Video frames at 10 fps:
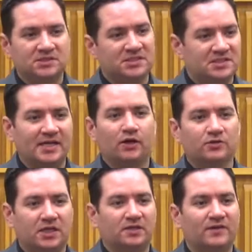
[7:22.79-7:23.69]

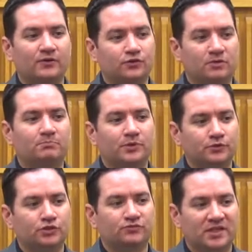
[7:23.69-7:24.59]
detailed kind of how you can
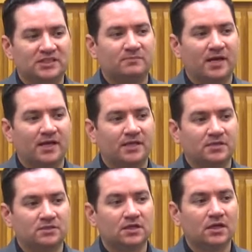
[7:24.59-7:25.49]
build your resume
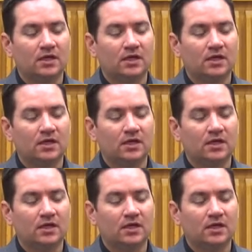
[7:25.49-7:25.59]
and